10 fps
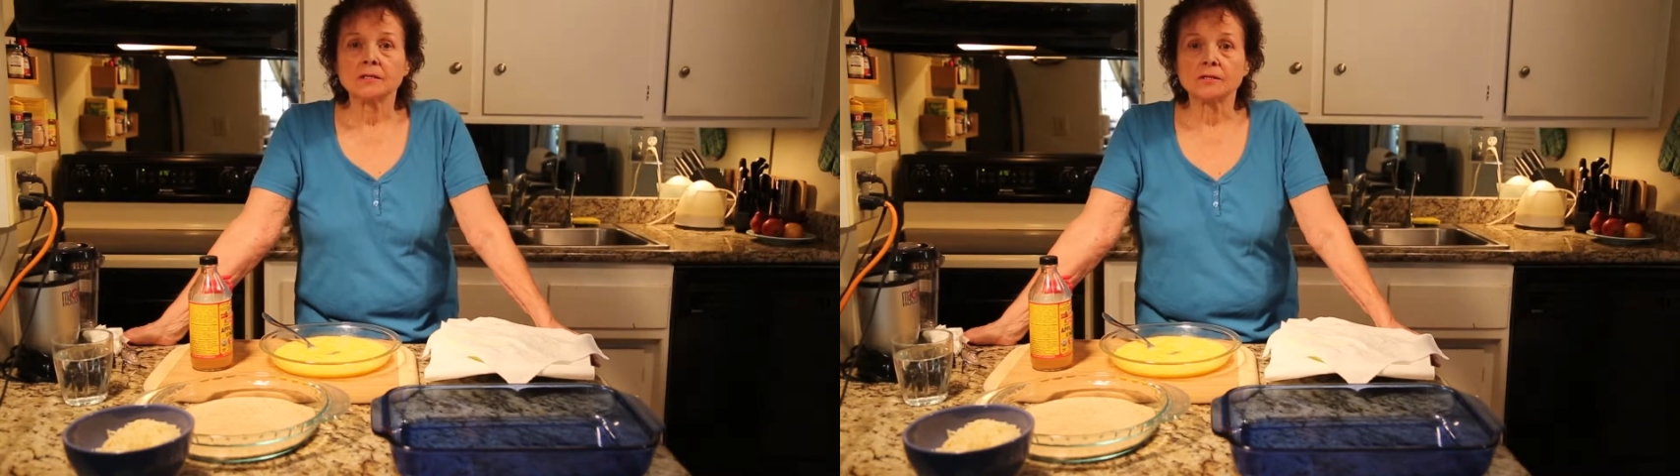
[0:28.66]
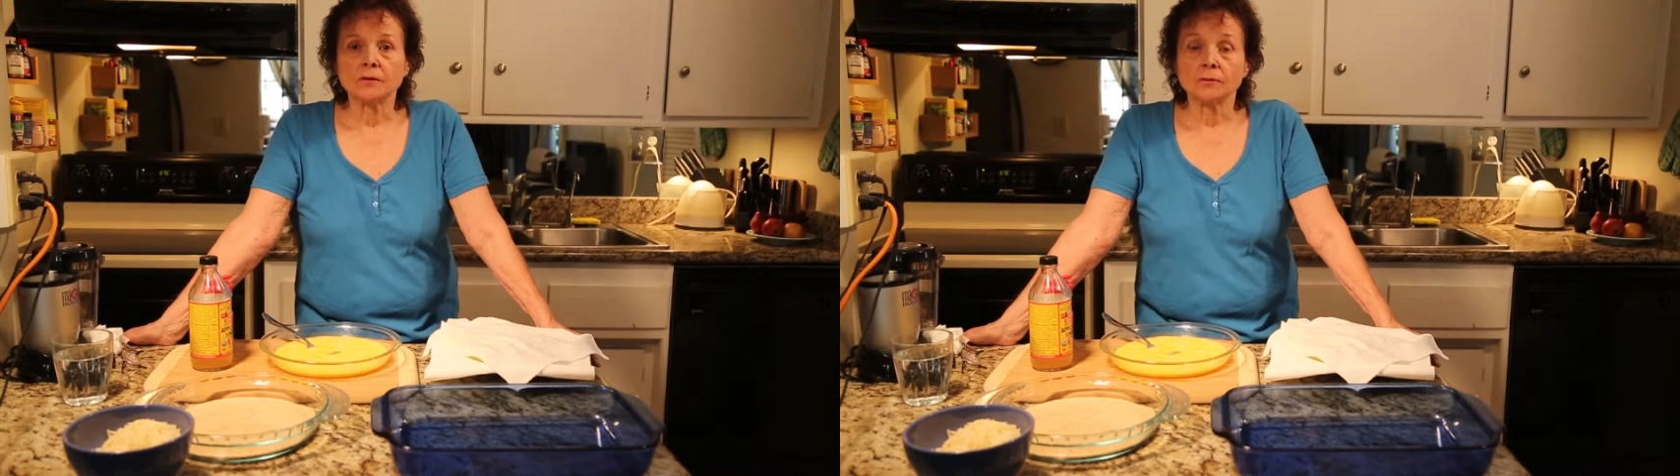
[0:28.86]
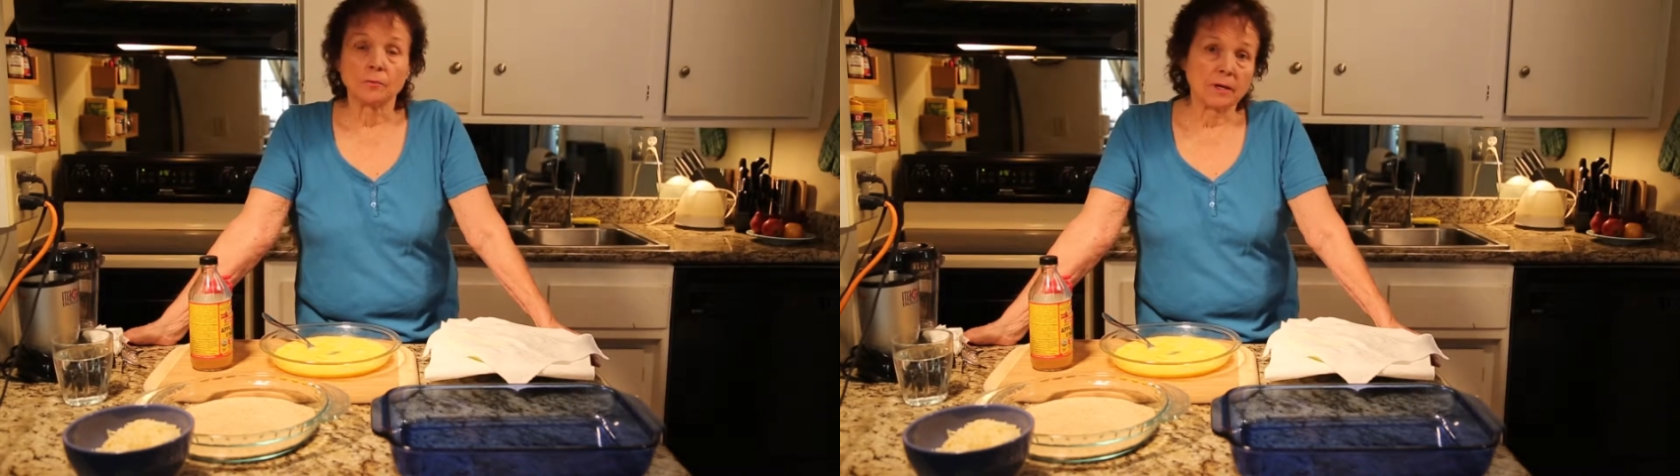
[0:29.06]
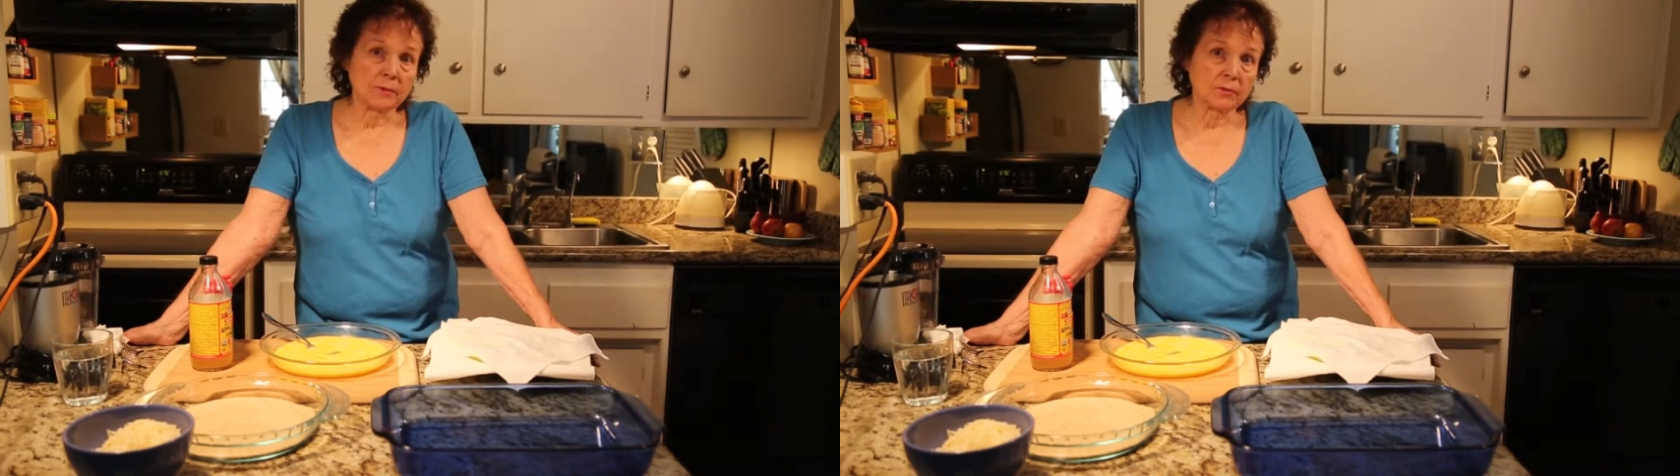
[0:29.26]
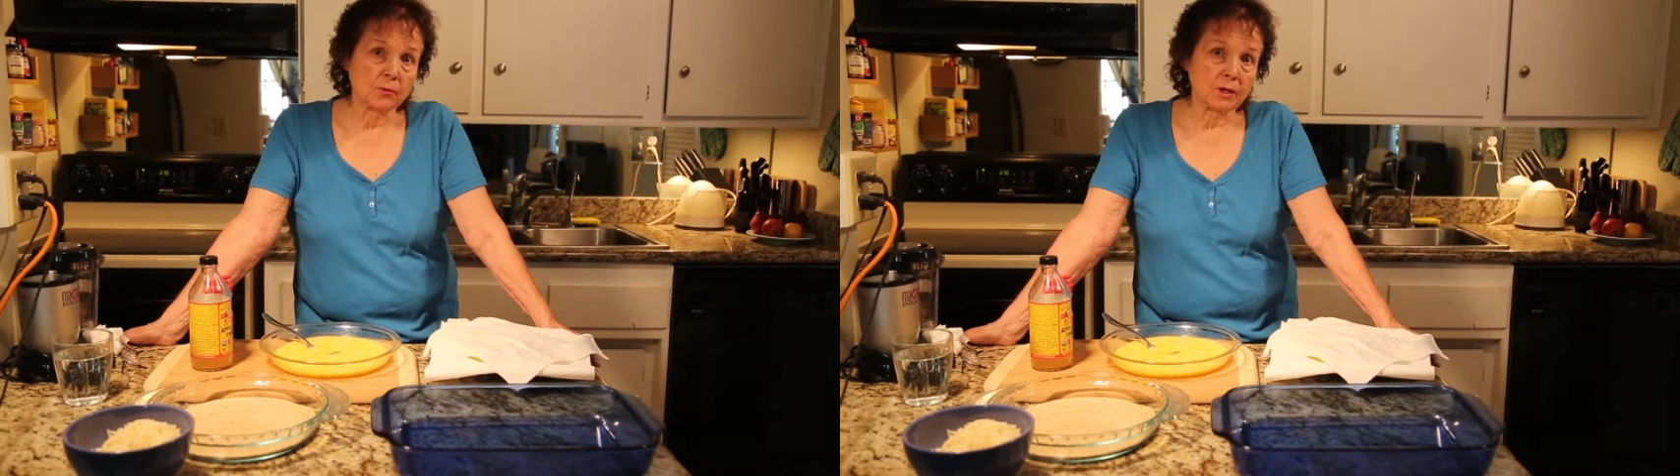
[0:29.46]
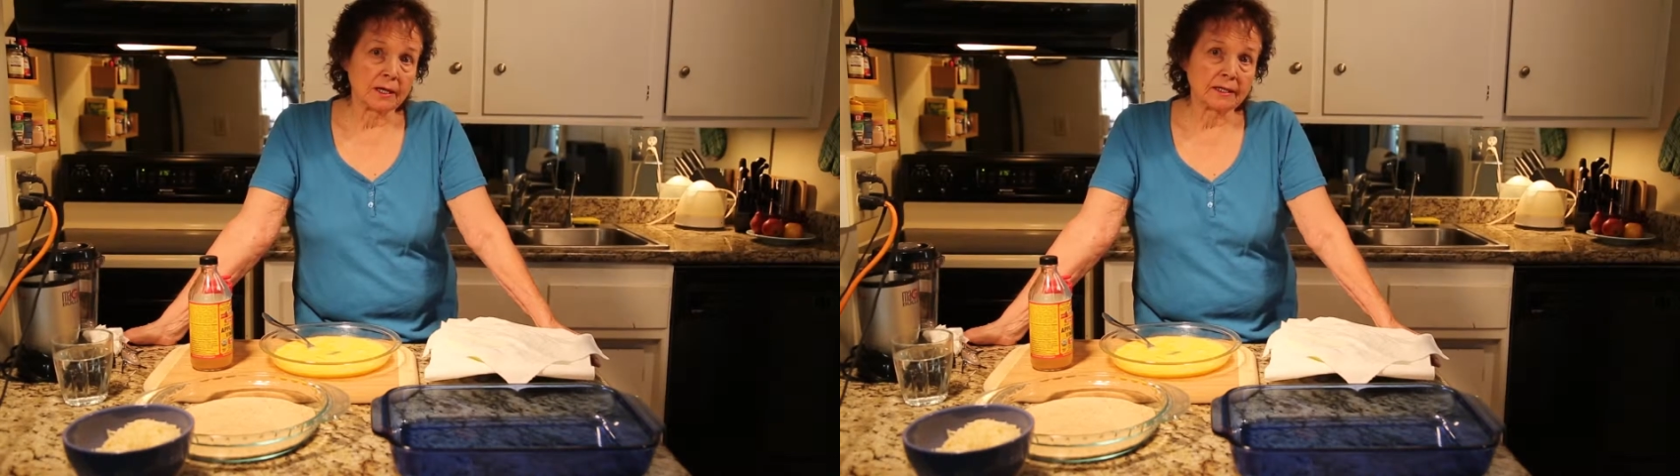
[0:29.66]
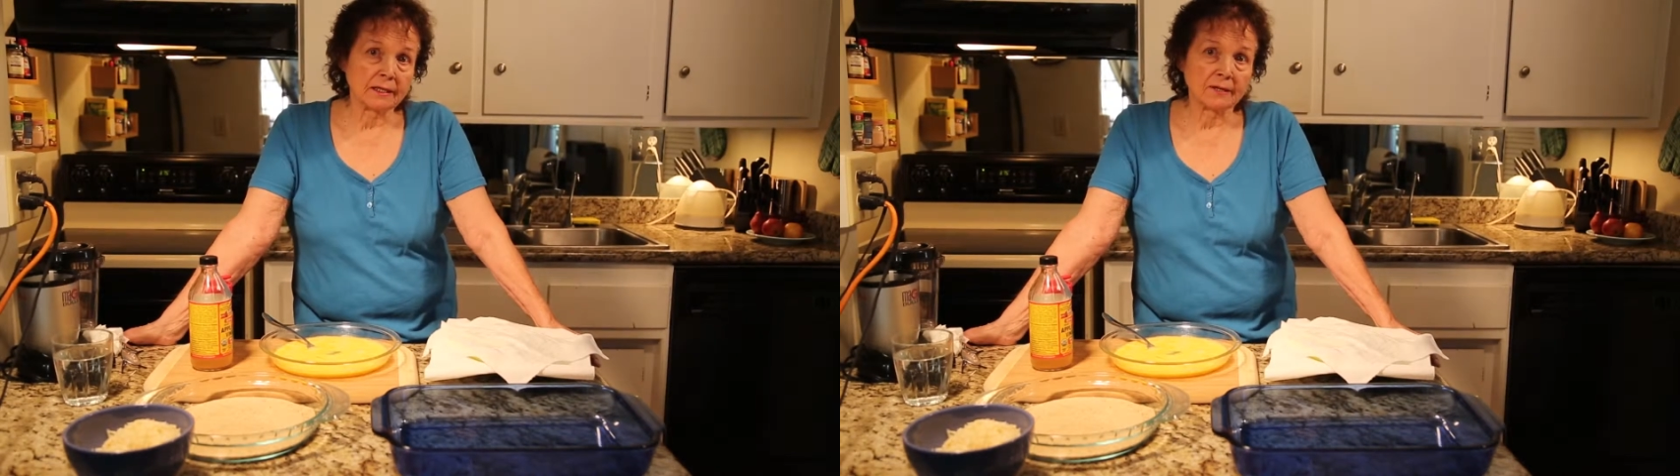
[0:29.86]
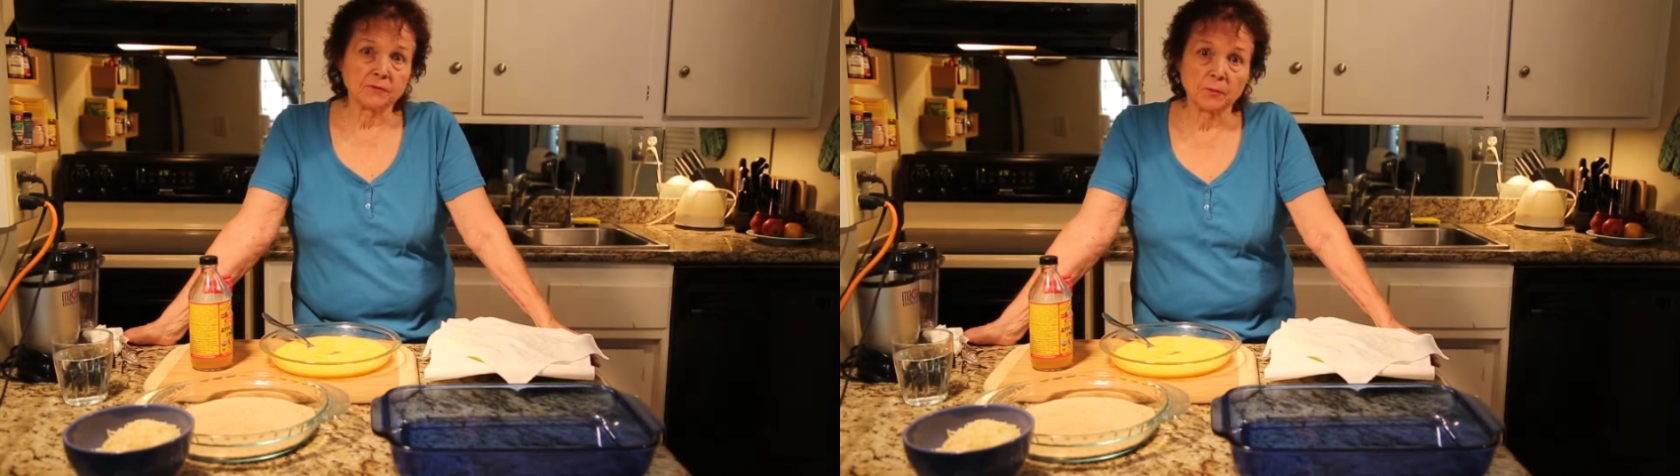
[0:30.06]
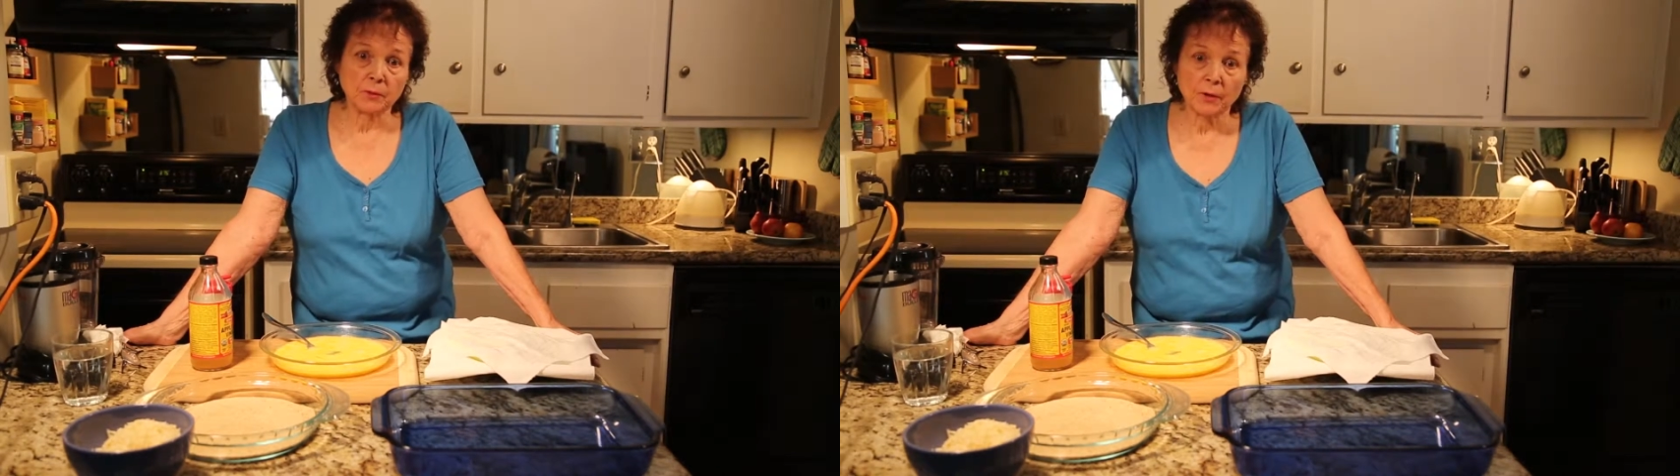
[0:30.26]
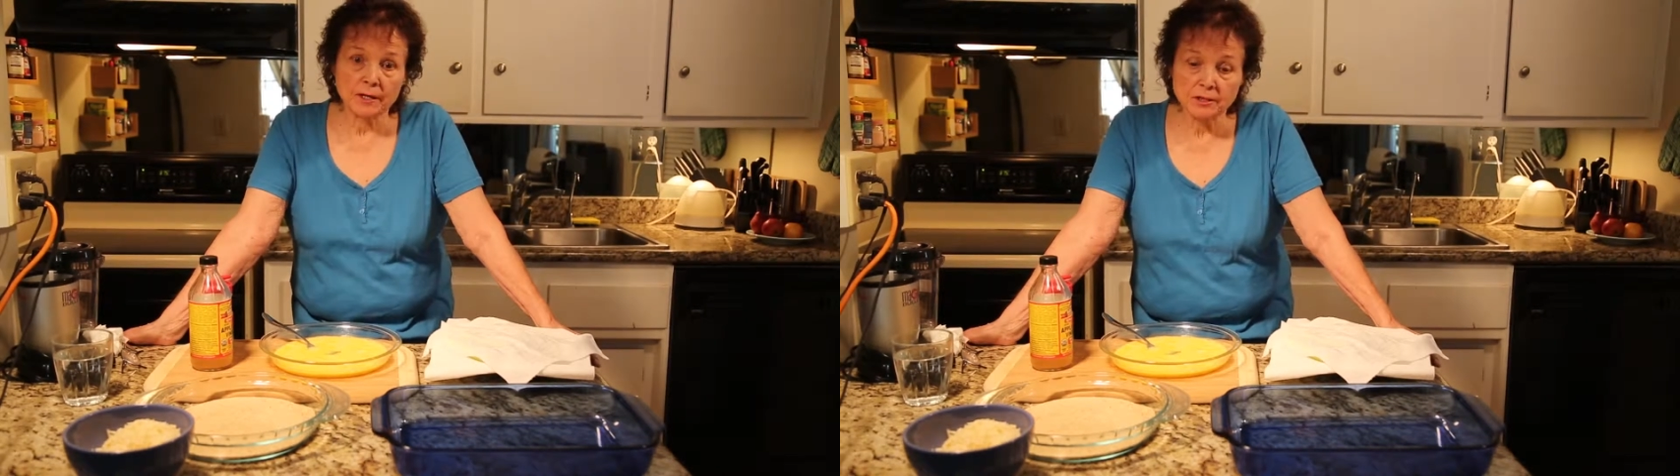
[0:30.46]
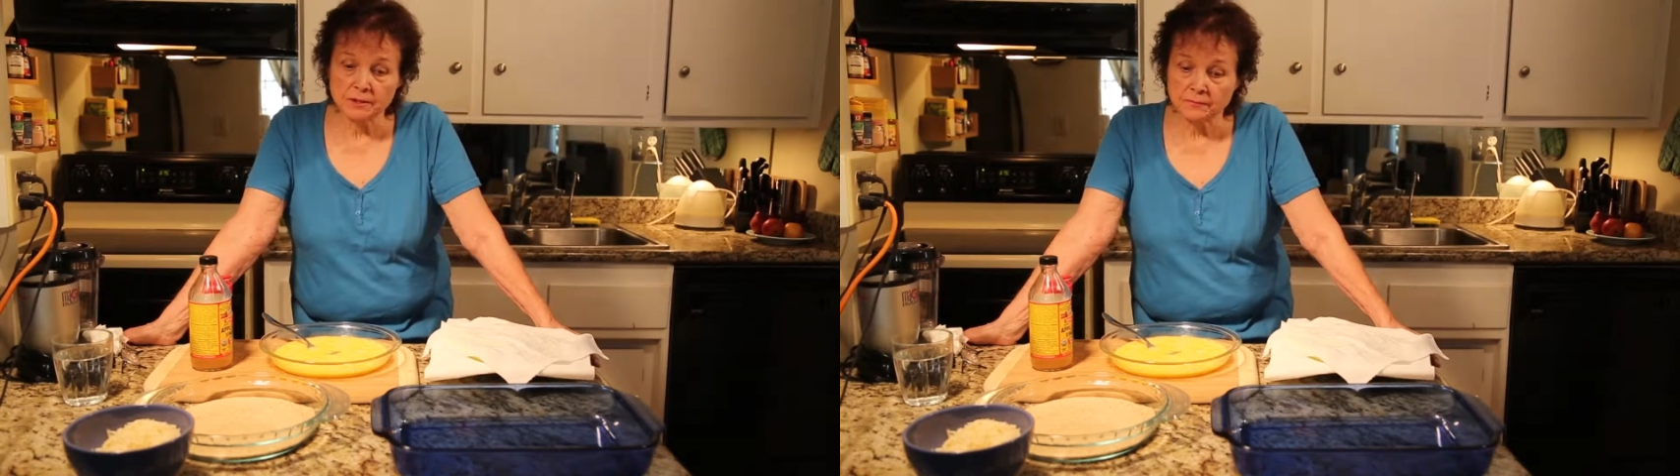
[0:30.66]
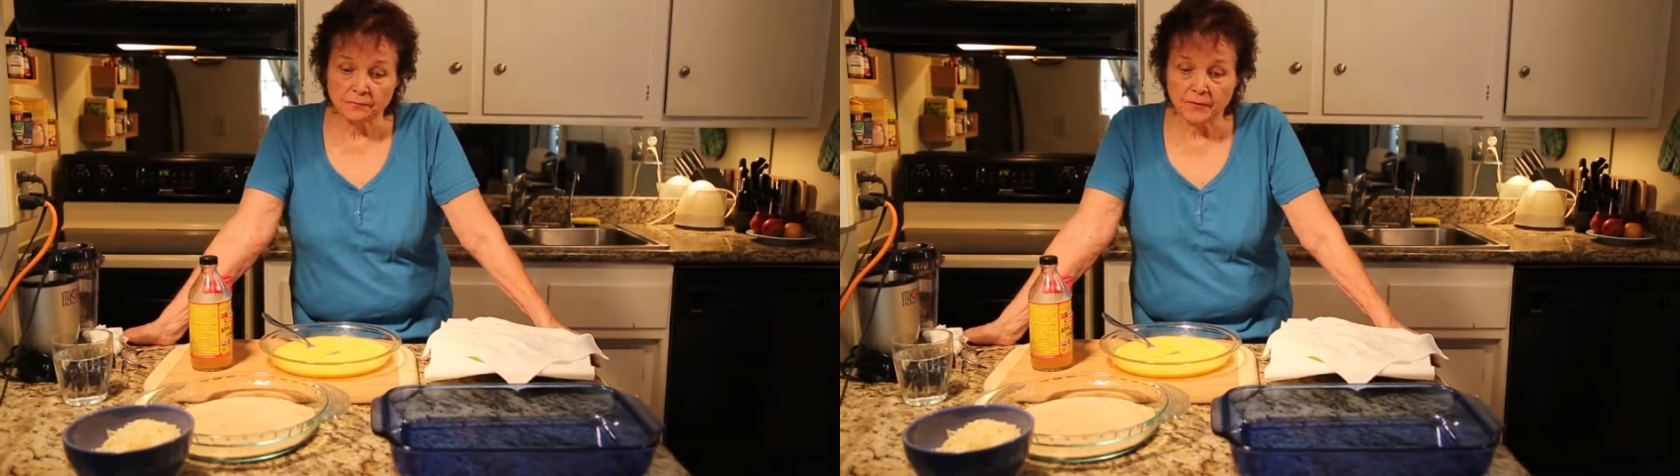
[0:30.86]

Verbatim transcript: So, or maybe you were lucky enough to be raised